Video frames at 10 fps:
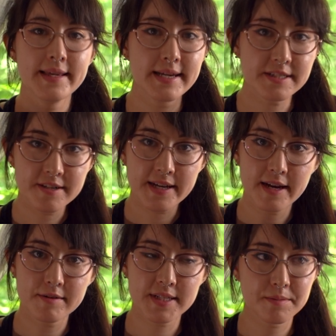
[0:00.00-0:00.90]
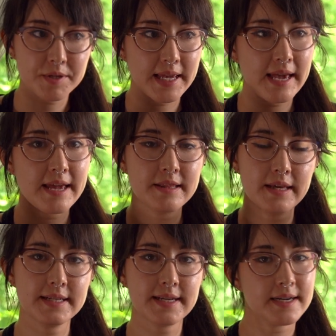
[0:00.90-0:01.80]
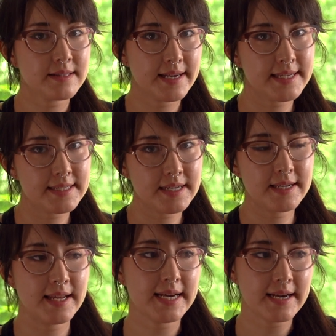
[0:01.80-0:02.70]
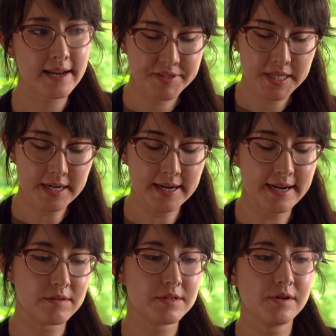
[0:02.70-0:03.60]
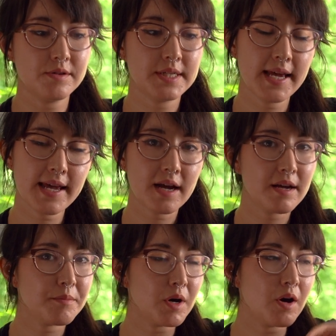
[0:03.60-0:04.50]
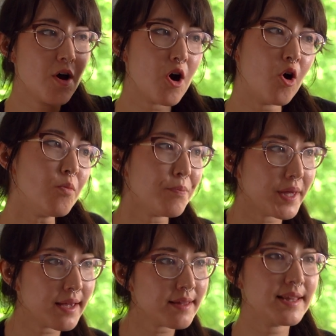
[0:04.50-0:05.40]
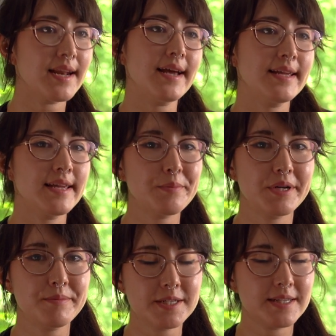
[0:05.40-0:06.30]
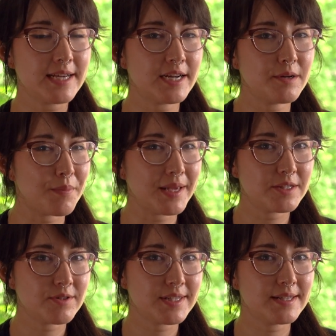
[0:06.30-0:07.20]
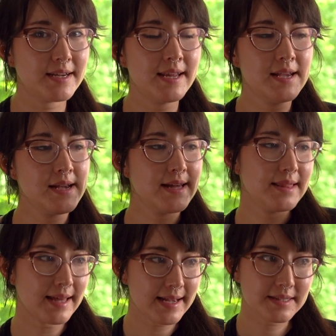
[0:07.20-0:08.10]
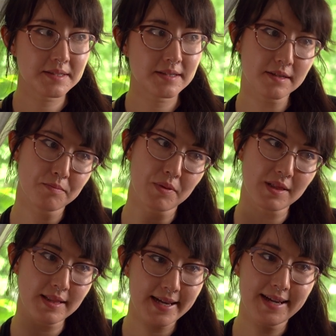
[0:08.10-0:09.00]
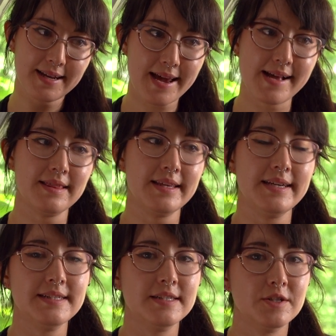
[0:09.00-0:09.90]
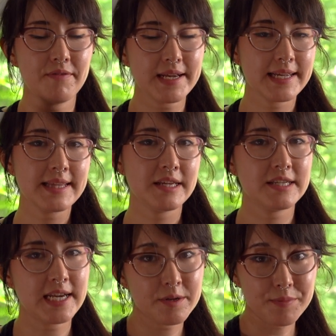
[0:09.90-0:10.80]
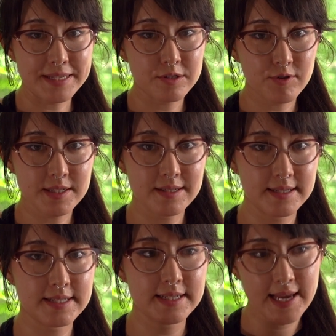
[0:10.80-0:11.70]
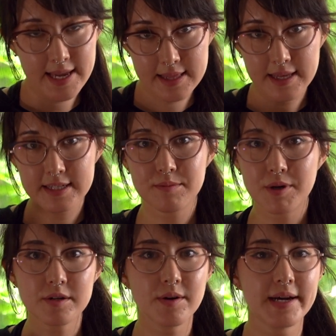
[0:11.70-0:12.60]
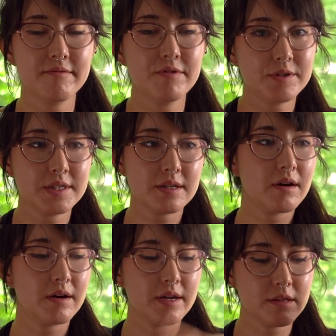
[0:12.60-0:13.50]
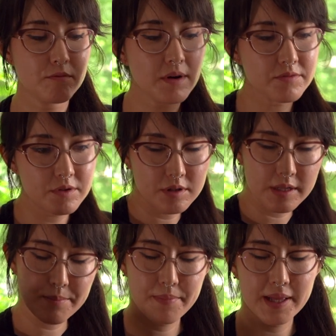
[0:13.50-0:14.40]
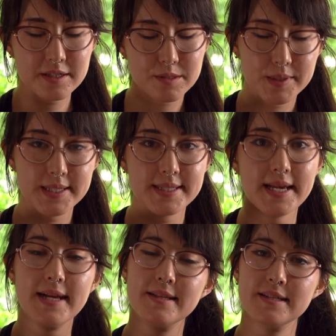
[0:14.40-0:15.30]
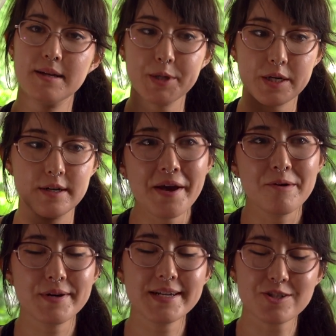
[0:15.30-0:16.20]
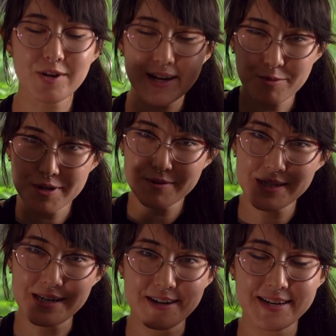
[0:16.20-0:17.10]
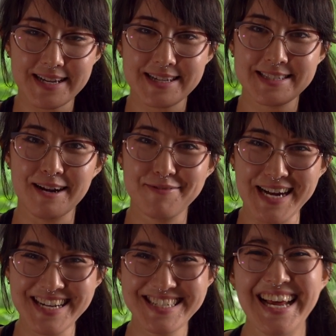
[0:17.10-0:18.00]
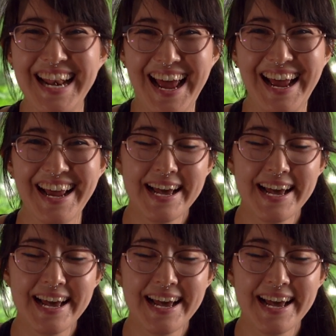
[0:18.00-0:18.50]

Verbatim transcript: Yesterday, I was able to get the entire lining done and I got everything cut out. So today, I'm hoping that I can get pretty much the entire base dress done. That's the plan, at least. So if I can get the entire base dress done today, then tomorrow I can focus on the ruffle embellishments and the stomacher. We're going to try to work really hard and get stuff done today.